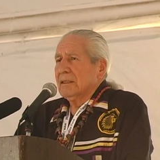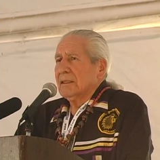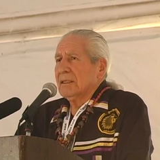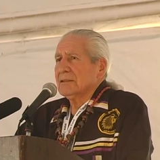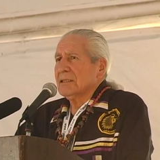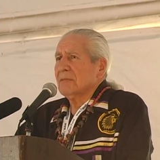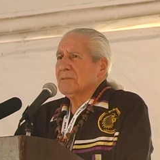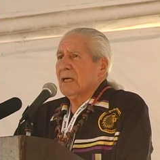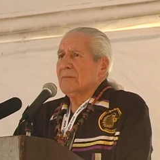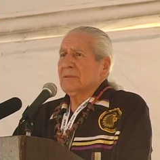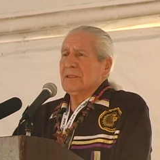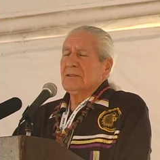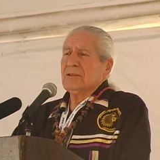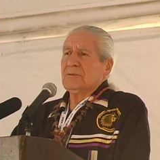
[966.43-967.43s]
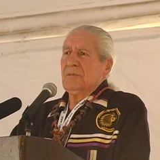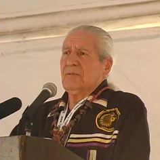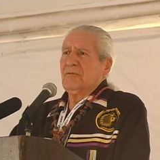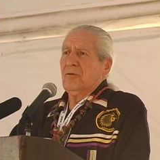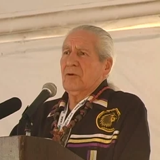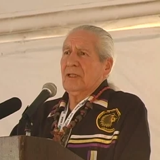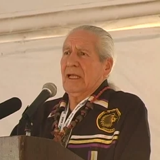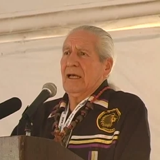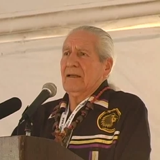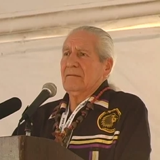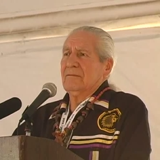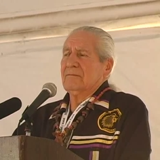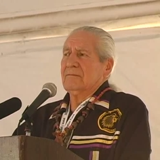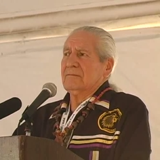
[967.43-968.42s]
And sometime years before
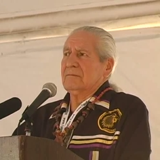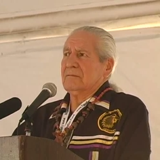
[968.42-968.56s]
that,